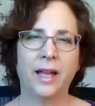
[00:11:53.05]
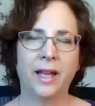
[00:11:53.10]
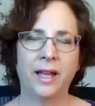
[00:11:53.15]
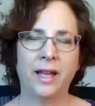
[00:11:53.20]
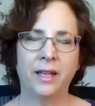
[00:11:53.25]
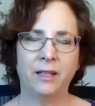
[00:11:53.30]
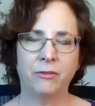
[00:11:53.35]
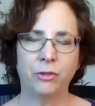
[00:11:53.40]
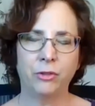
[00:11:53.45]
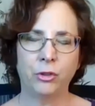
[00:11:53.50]

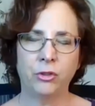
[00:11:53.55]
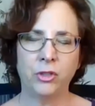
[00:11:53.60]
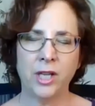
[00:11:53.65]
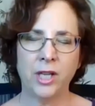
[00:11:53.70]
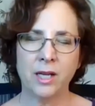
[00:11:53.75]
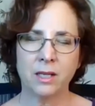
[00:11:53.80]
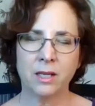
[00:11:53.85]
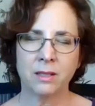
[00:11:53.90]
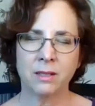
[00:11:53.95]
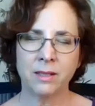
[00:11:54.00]
And if you
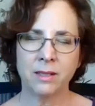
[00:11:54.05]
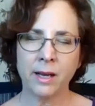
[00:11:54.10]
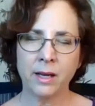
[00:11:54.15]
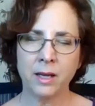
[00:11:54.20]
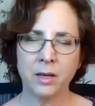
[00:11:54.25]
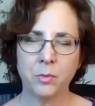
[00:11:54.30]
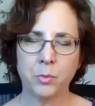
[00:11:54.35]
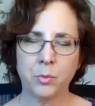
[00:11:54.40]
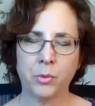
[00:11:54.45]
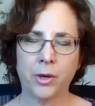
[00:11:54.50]
take a
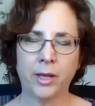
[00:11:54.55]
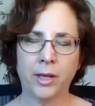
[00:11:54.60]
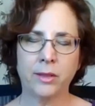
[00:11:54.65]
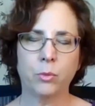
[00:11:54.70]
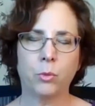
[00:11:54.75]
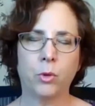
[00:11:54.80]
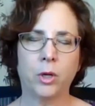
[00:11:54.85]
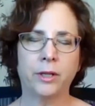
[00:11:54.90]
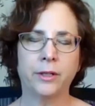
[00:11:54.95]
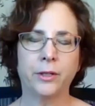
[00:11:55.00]
second
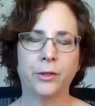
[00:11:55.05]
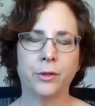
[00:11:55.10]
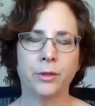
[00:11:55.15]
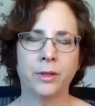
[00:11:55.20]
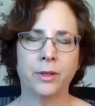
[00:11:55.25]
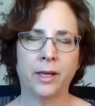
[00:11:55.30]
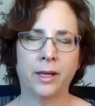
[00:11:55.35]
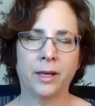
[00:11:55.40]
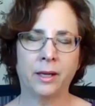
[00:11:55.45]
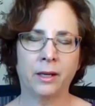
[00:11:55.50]
breath while you're
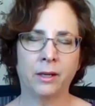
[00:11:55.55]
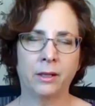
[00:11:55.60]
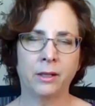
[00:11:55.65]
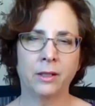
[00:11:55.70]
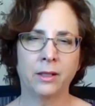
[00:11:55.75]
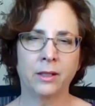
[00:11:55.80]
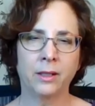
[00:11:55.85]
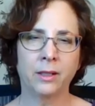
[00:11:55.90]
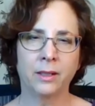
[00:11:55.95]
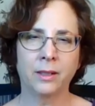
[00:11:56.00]

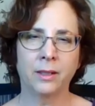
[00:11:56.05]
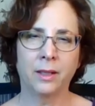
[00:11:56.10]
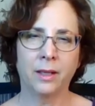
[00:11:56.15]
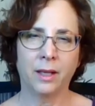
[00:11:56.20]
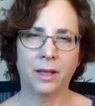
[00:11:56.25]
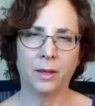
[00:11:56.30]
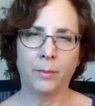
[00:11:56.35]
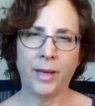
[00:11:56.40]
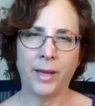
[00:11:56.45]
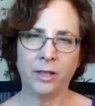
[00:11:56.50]
there,
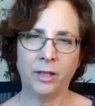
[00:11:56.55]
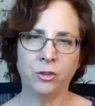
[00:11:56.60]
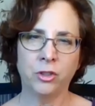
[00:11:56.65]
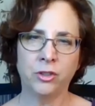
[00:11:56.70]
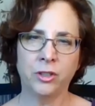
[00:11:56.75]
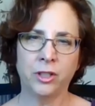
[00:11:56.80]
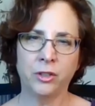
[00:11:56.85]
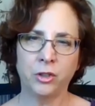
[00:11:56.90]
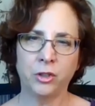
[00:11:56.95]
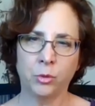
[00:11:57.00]

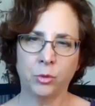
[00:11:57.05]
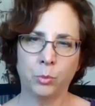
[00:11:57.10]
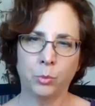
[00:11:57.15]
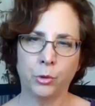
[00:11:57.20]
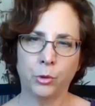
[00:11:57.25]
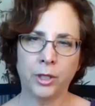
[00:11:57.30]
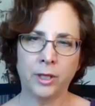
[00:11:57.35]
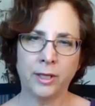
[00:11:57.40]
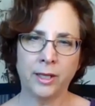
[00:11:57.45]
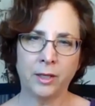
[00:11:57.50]
imagine that you're
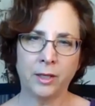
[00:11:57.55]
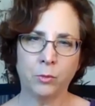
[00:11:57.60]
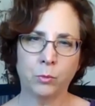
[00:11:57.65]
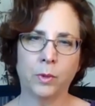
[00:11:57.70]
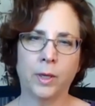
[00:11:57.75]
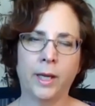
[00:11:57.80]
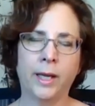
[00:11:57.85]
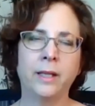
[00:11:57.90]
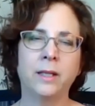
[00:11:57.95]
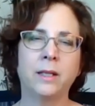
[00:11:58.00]
breathing
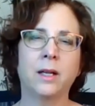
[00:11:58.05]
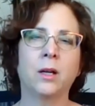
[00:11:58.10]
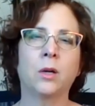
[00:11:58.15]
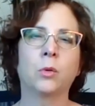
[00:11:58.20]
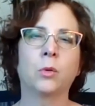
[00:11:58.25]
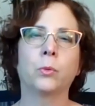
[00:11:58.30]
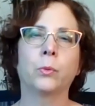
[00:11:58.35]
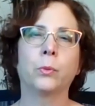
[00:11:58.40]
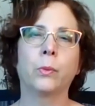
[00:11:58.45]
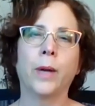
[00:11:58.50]
right
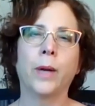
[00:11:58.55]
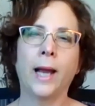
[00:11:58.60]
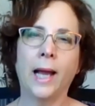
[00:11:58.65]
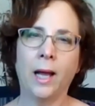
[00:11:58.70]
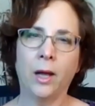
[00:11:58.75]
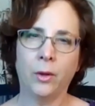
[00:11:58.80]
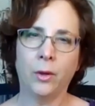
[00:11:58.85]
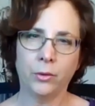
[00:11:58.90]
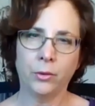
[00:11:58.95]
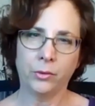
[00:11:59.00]

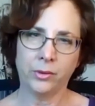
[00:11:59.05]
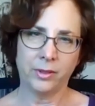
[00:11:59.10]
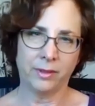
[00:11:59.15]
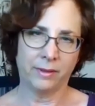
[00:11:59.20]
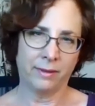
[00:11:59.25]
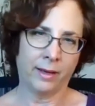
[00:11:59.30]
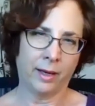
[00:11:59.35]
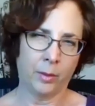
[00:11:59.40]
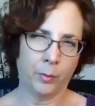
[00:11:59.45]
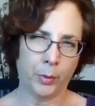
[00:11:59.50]
around
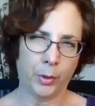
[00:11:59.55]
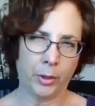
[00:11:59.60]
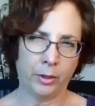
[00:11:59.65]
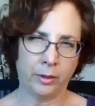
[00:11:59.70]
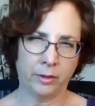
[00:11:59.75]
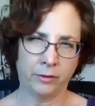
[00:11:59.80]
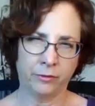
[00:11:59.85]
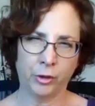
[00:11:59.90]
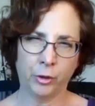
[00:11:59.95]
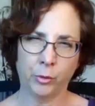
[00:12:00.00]
that
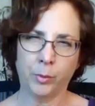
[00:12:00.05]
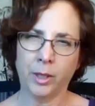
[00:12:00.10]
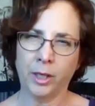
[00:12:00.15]
part of your